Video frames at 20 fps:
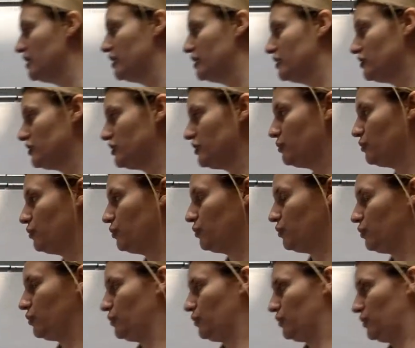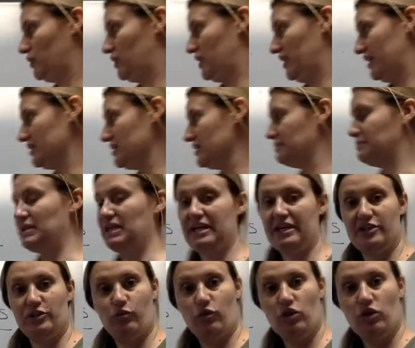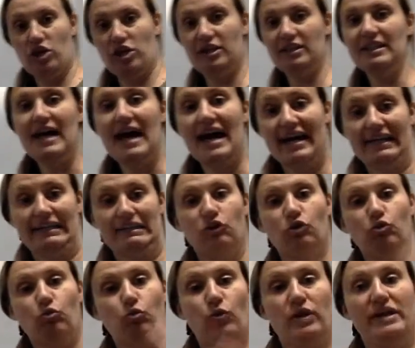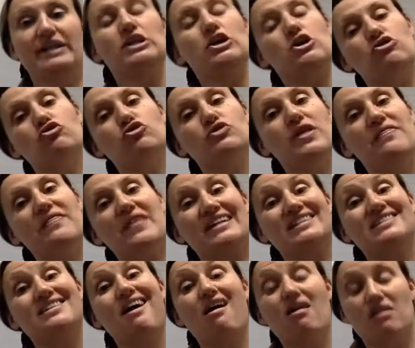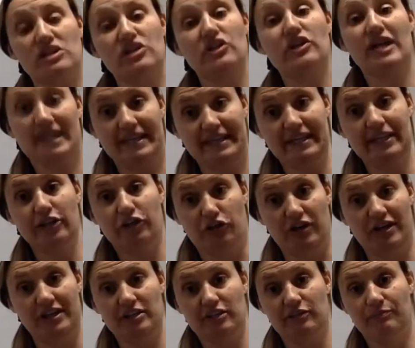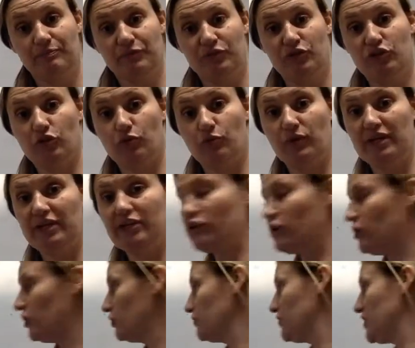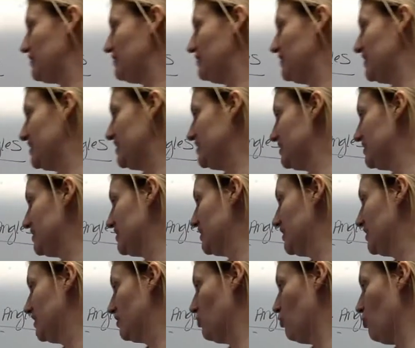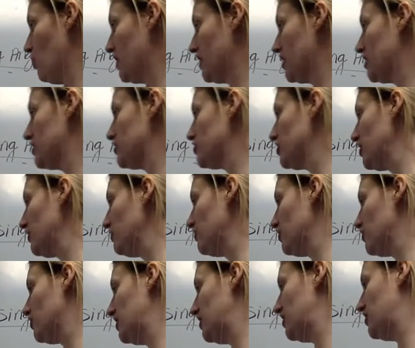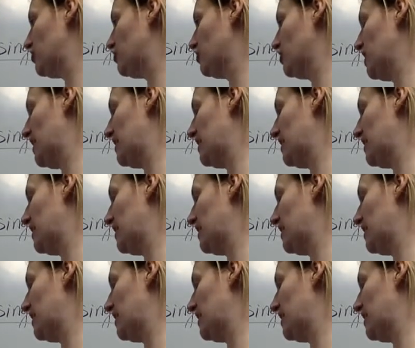So this, because we're on a line, we know that that's 180 degrees. So we know that this 130-degree